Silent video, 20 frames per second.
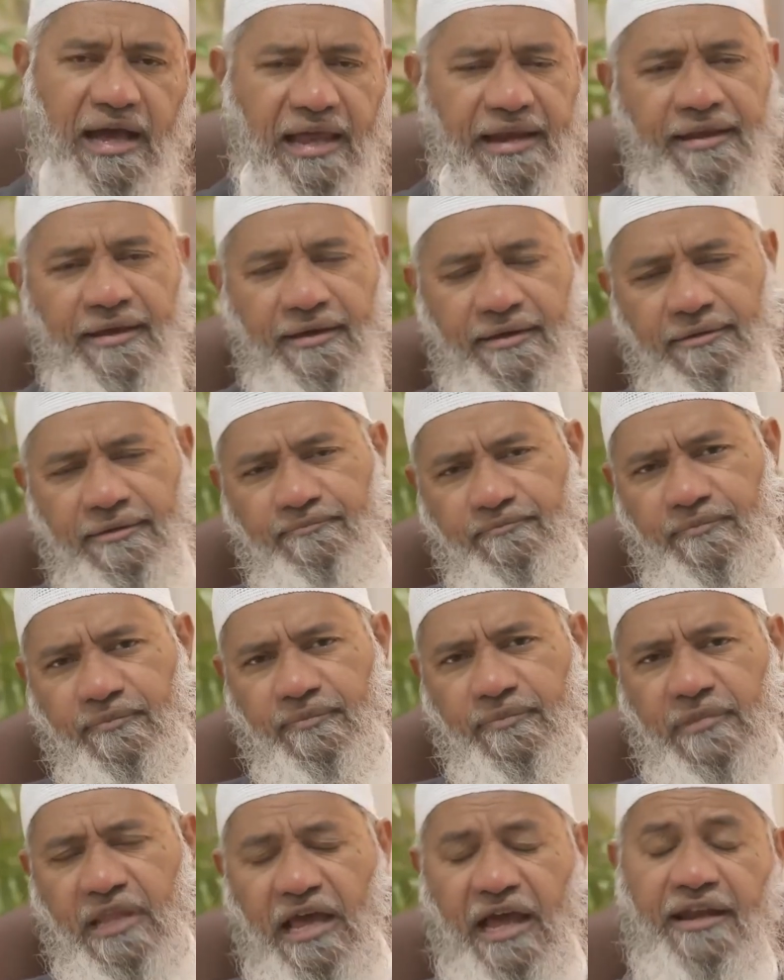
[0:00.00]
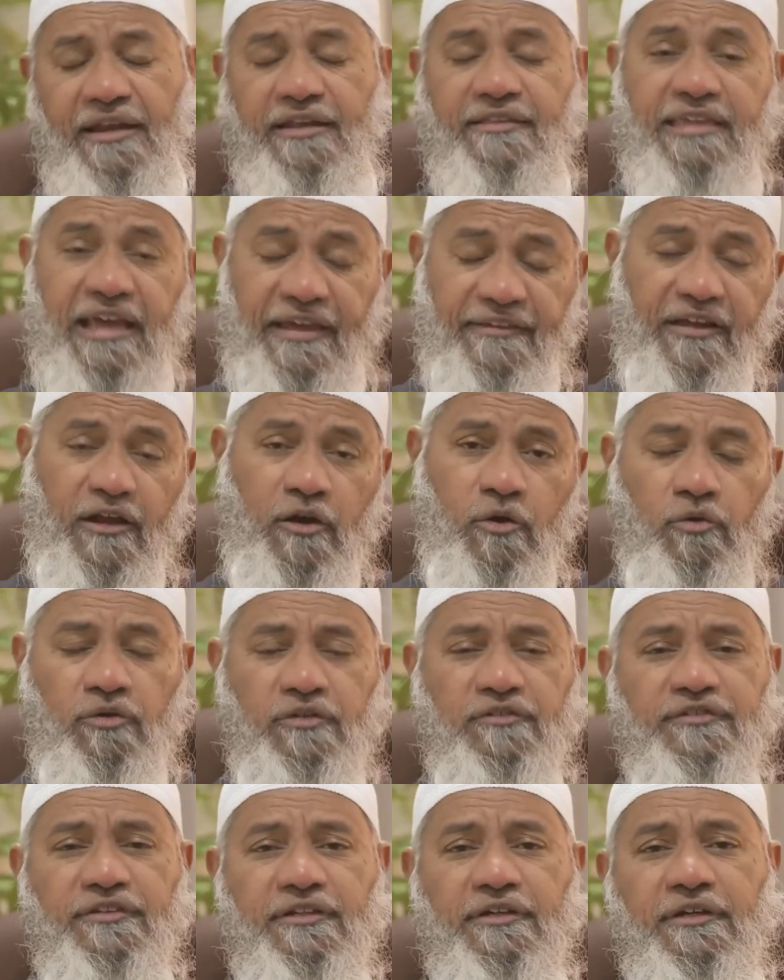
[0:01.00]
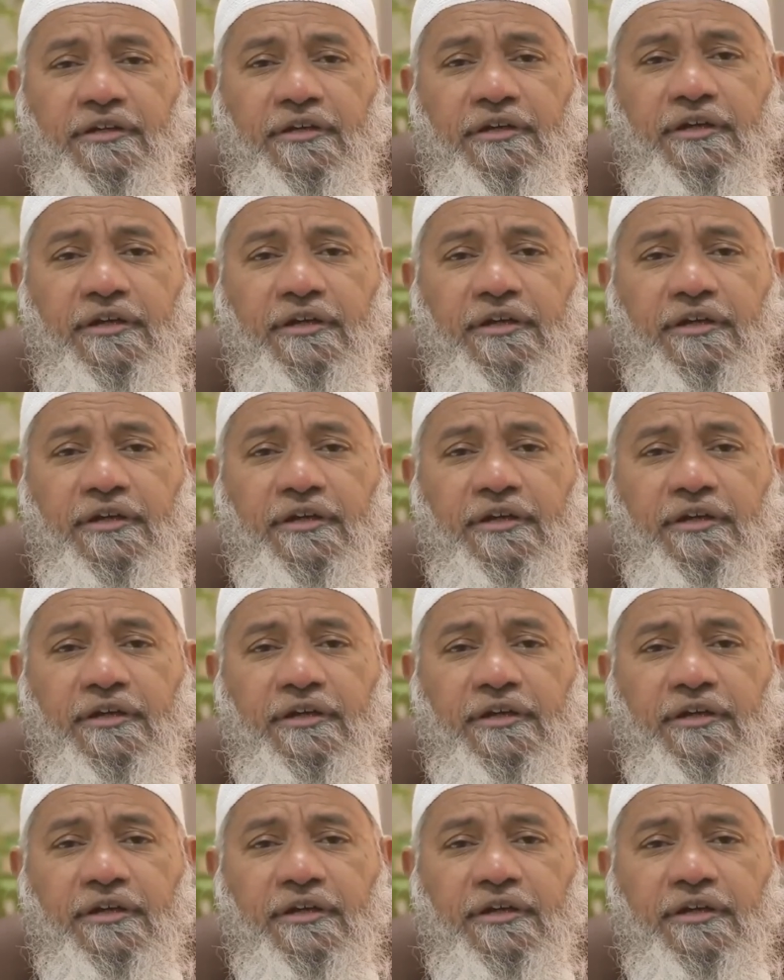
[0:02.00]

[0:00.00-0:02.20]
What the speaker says: under the other clothes.